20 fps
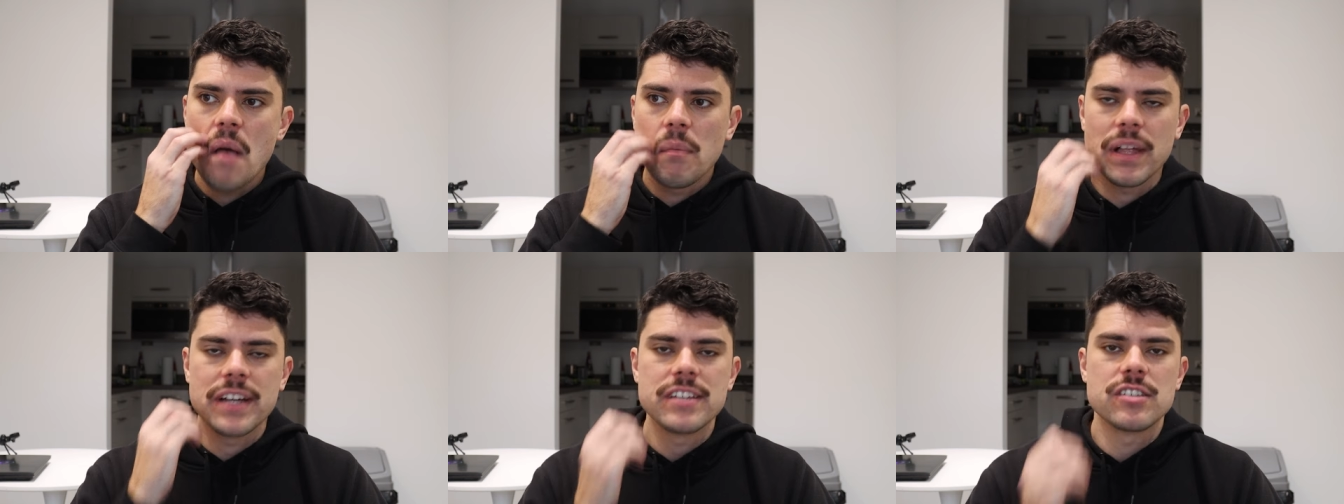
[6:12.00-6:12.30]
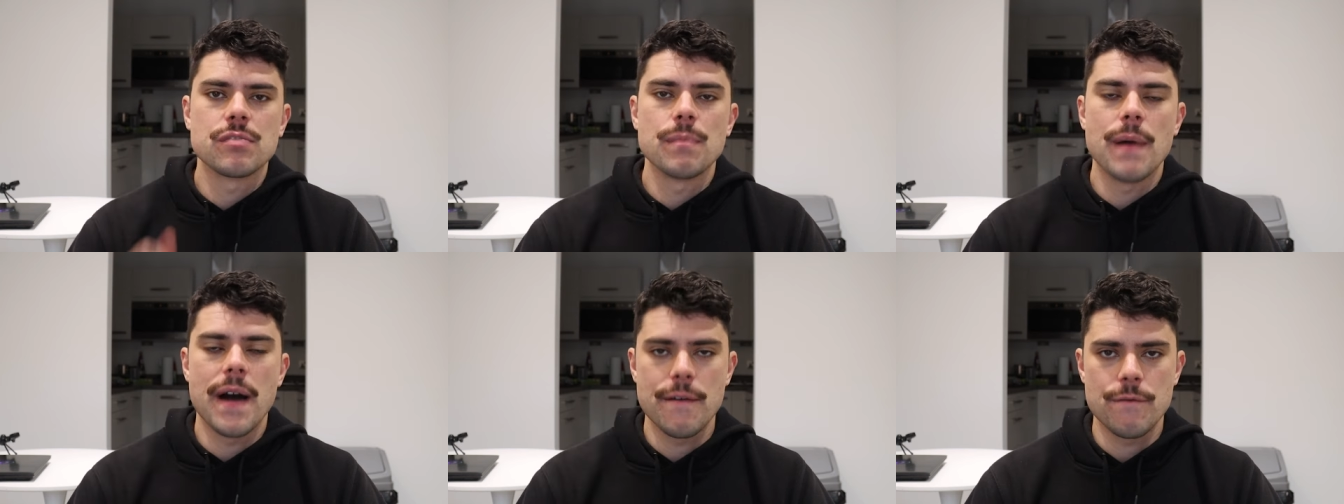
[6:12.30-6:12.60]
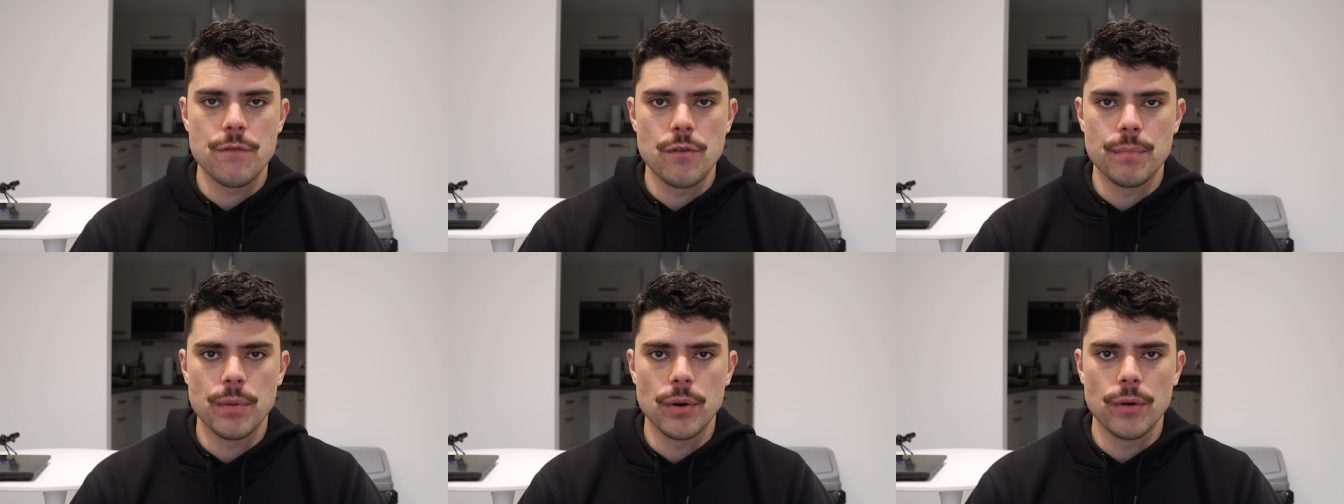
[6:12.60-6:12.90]
plays
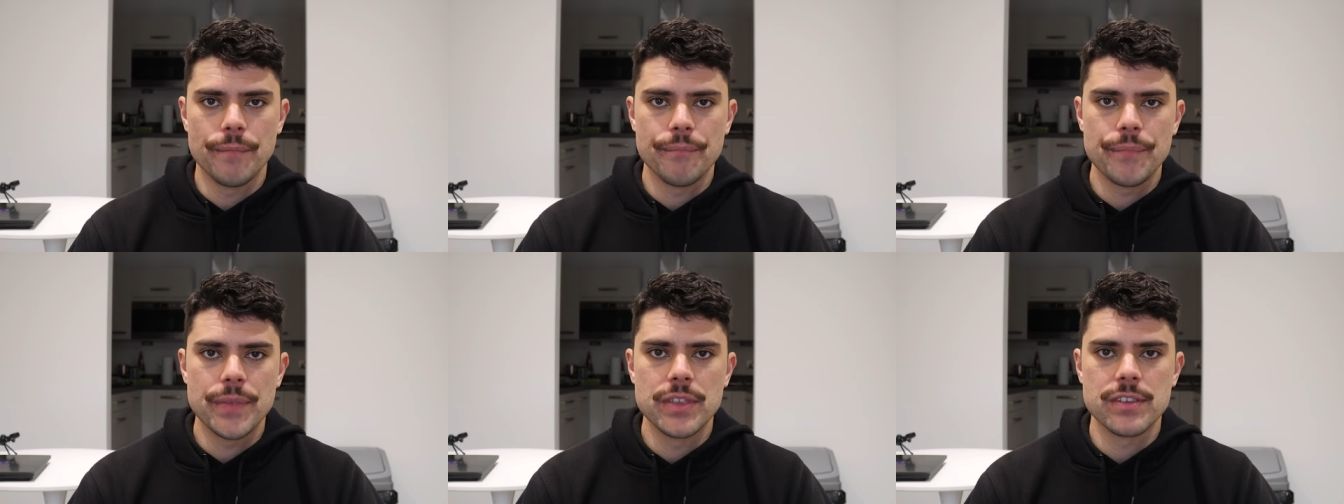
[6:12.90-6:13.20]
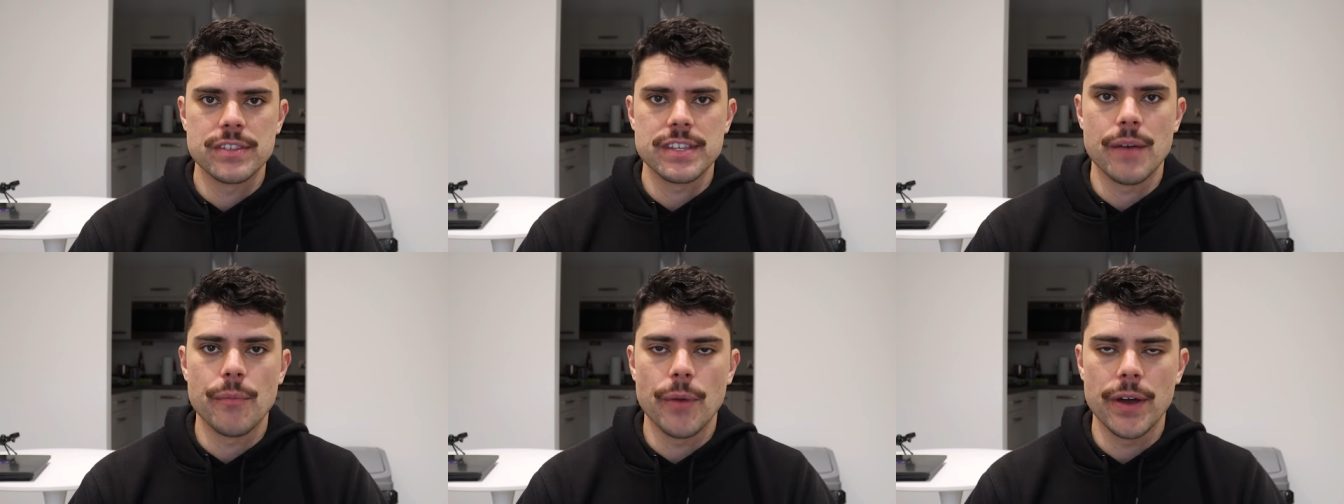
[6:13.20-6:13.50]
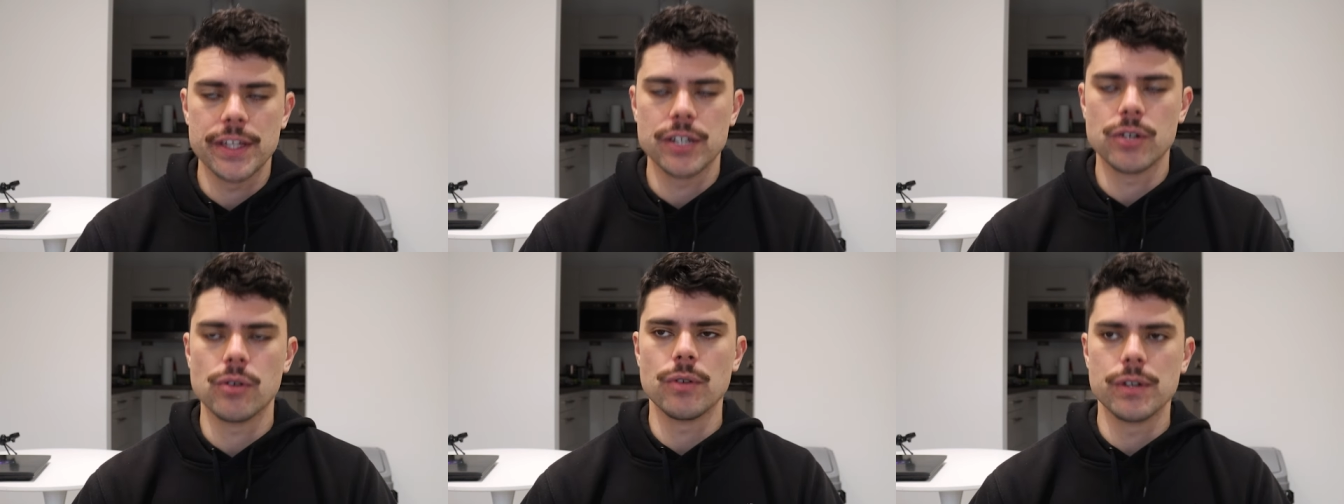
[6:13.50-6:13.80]
smart football in the same
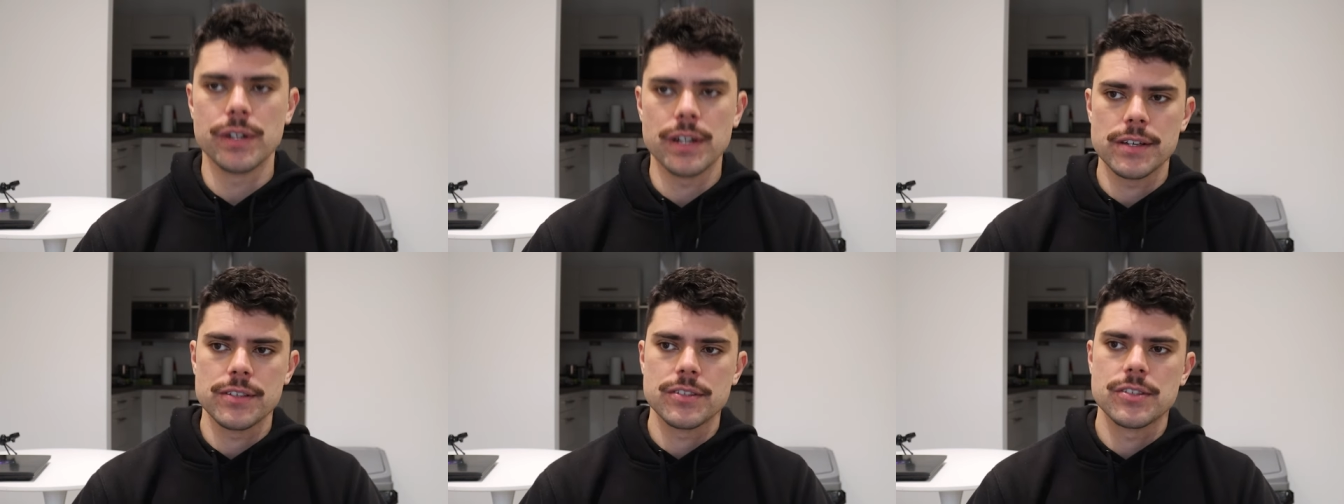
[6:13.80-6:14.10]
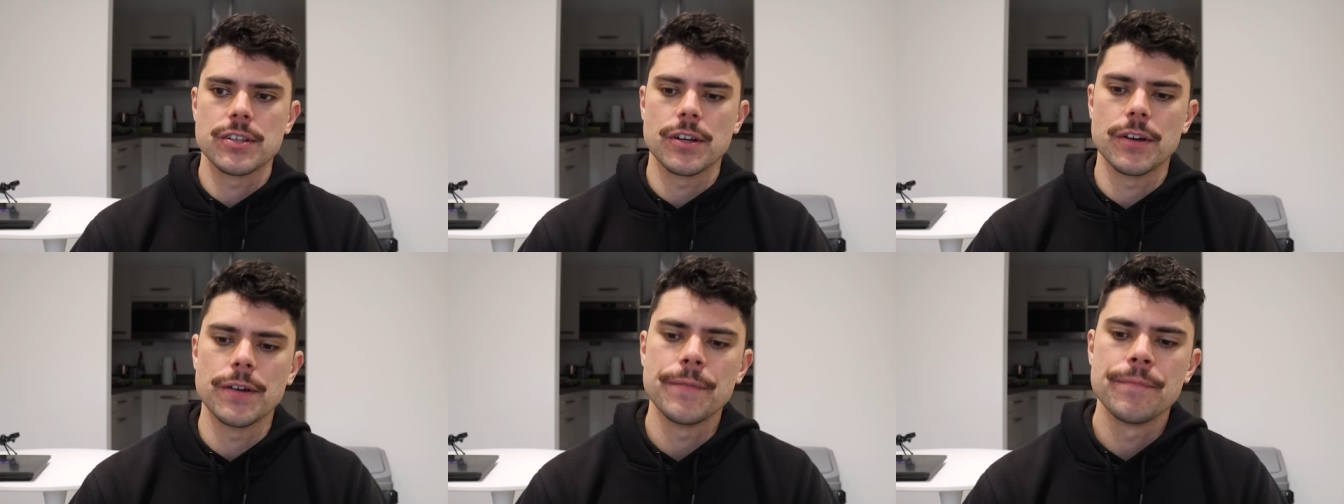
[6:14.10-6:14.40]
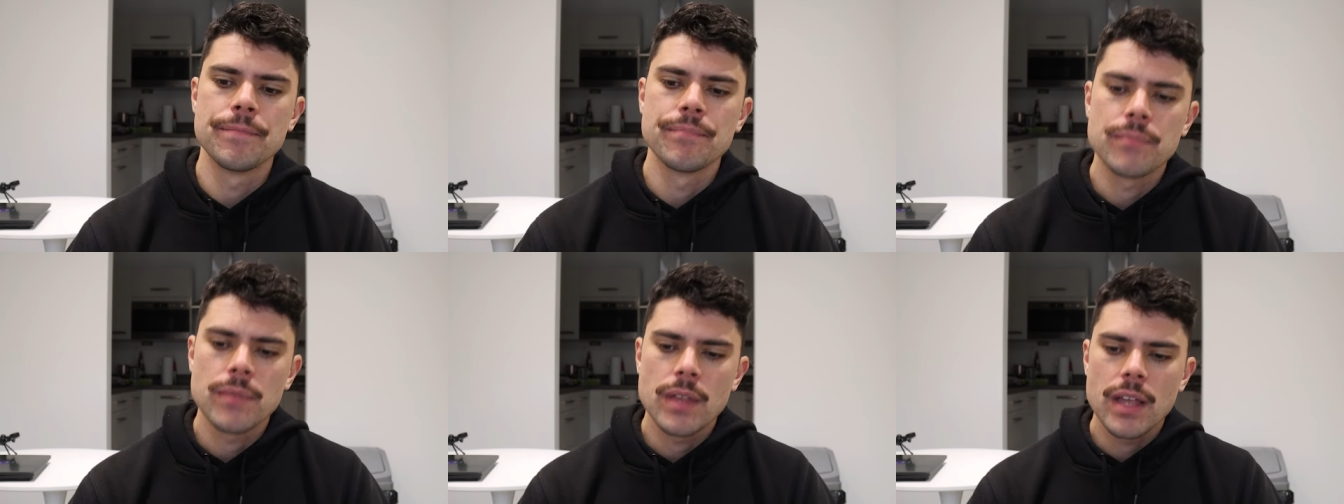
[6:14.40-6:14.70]
way that Gorn does. So
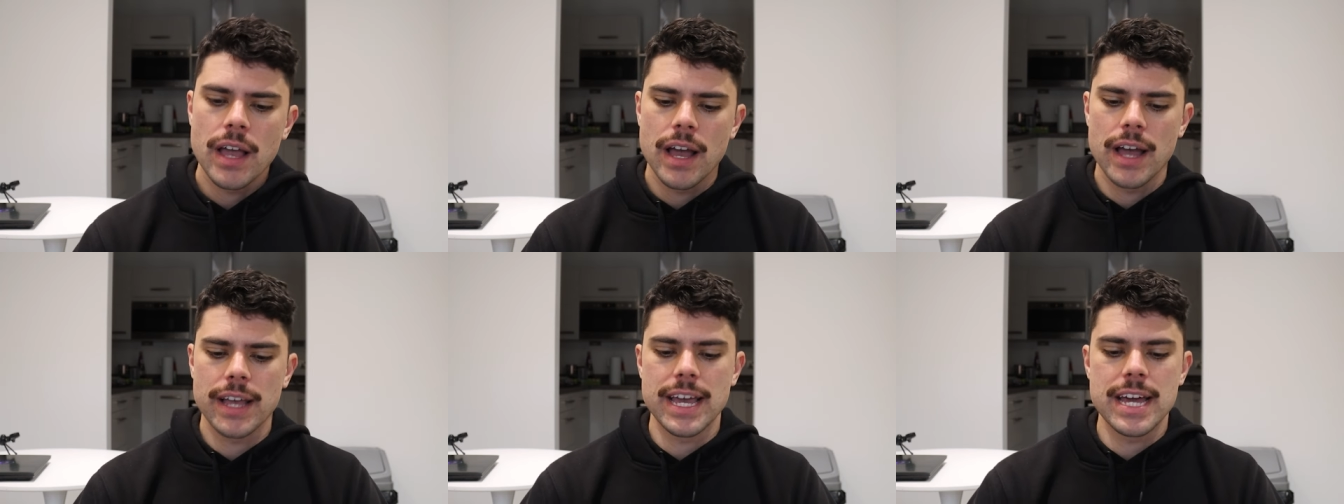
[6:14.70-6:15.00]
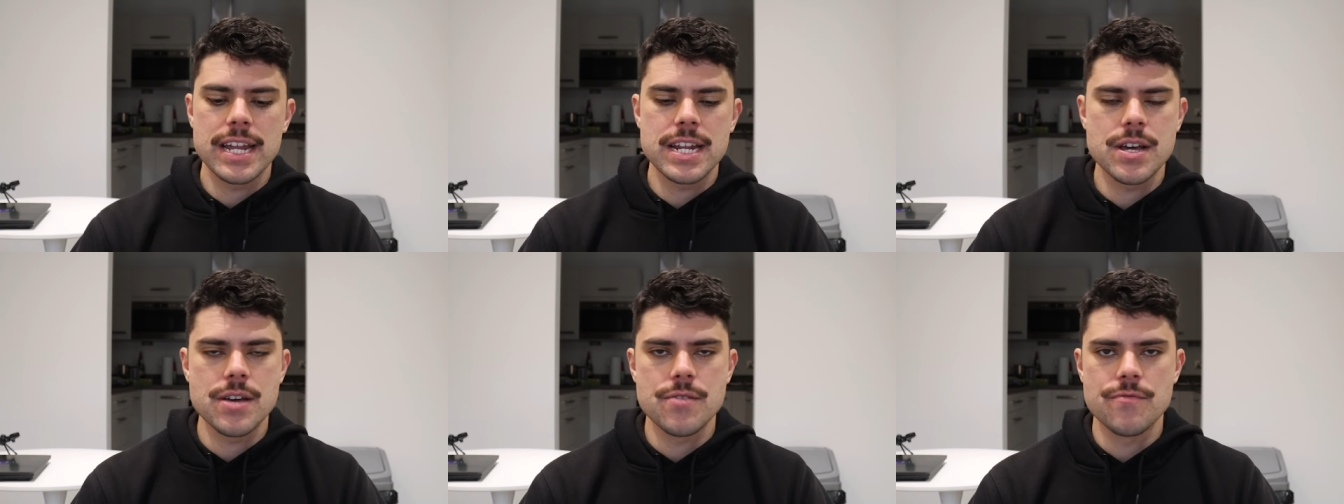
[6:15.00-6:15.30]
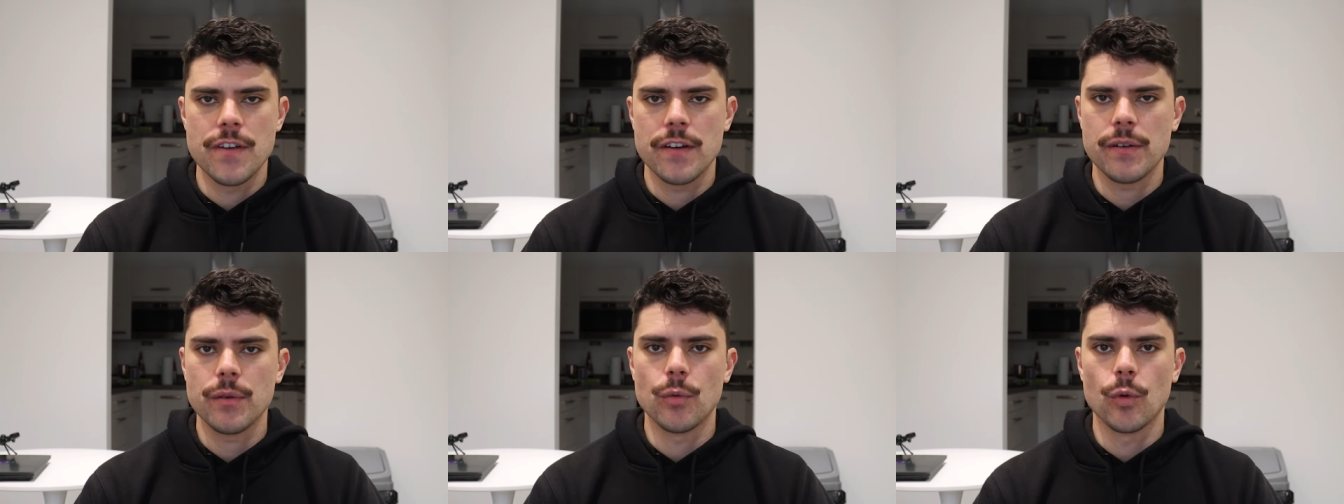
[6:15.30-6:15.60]
again, a
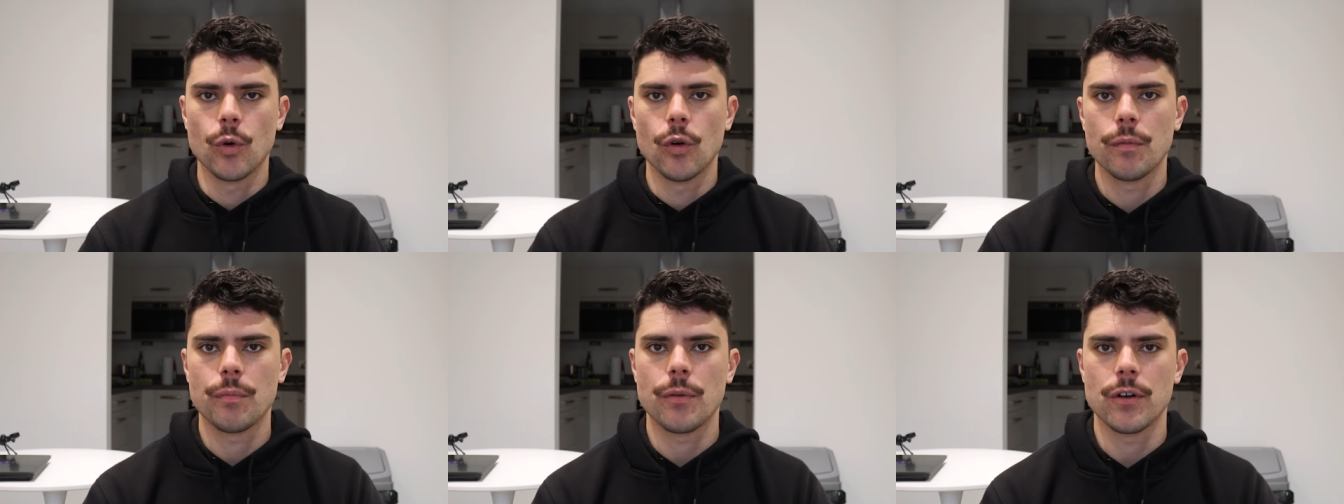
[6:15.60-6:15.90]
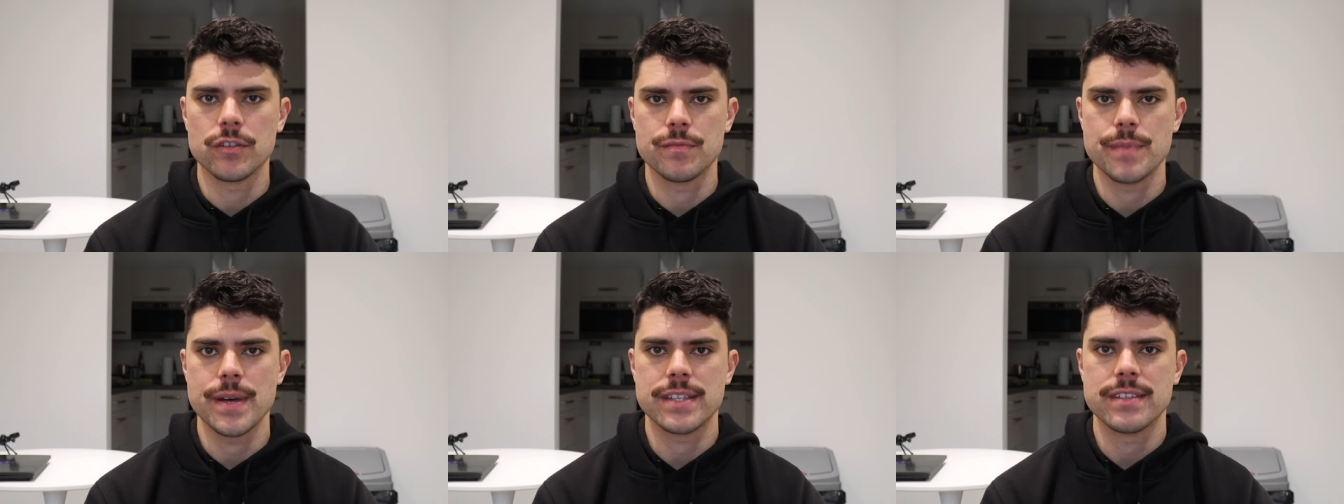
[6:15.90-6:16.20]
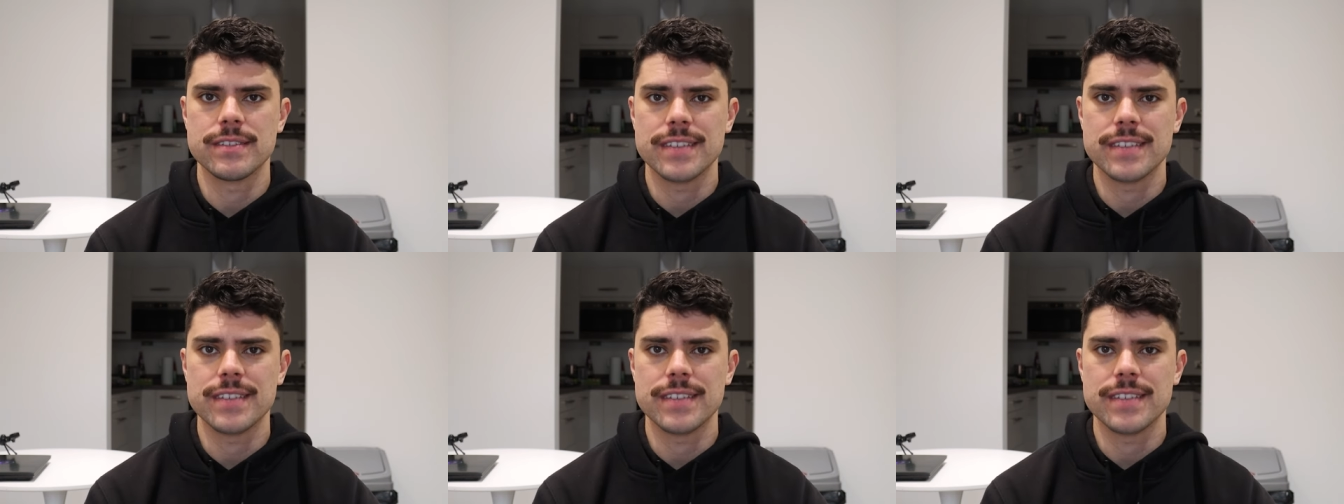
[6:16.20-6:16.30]
very raw prospect.